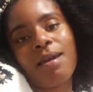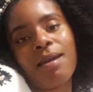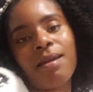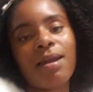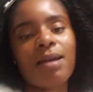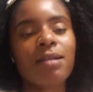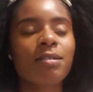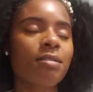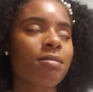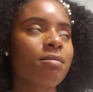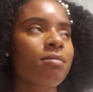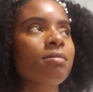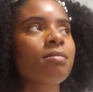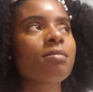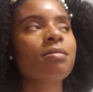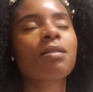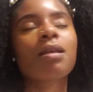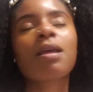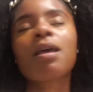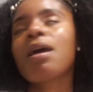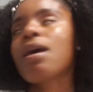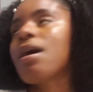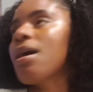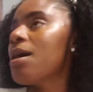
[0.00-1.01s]
And
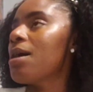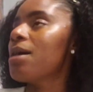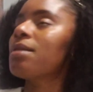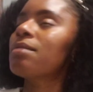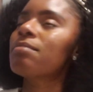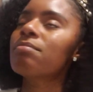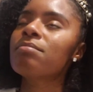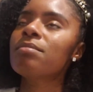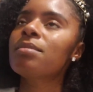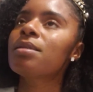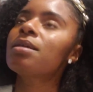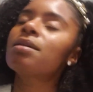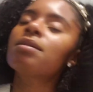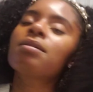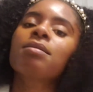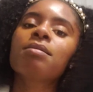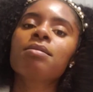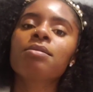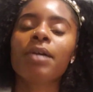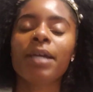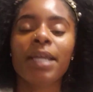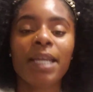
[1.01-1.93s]
I don't know.